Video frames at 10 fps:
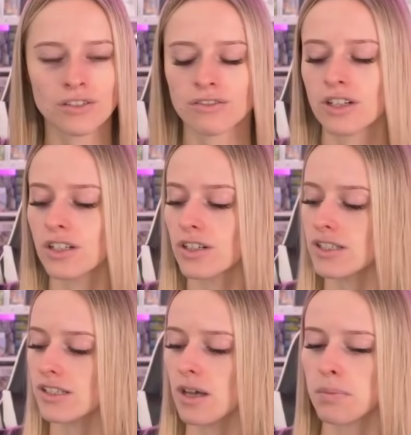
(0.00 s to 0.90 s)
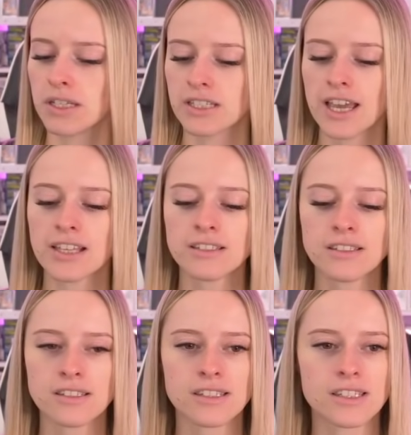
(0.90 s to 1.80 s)
Very nice couple of
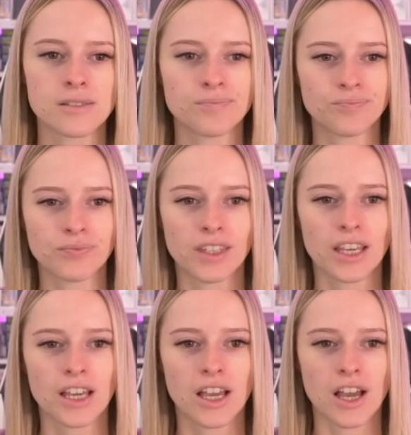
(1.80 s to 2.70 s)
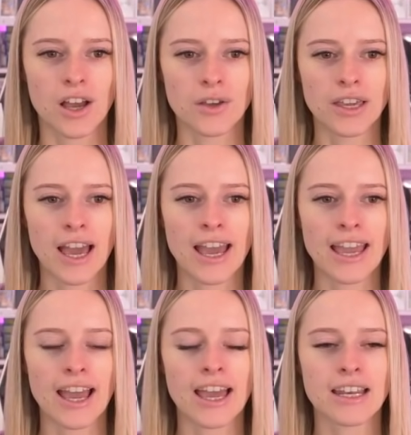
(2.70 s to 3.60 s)
10s. Okay,
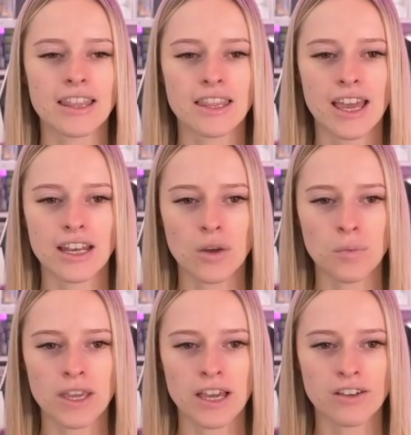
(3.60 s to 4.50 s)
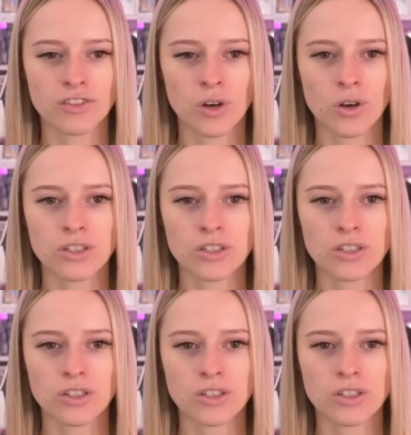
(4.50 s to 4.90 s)
and then we have got